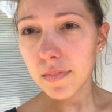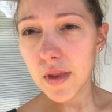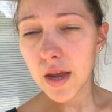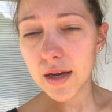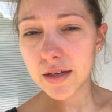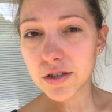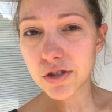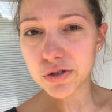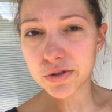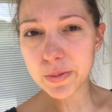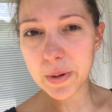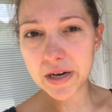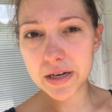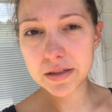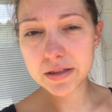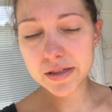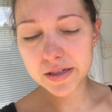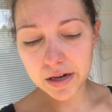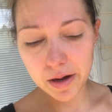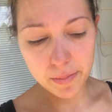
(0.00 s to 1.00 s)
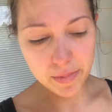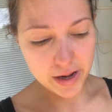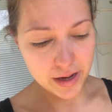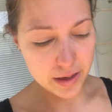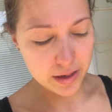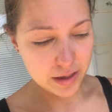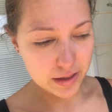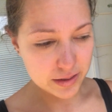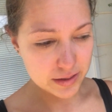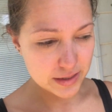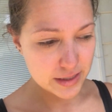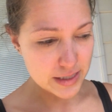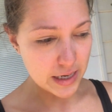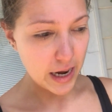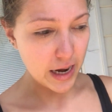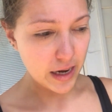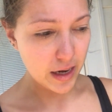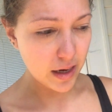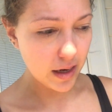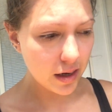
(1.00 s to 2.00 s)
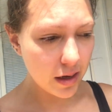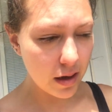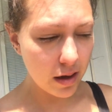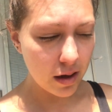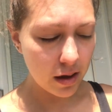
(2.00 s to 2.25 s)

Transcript: I just wanted to come on and say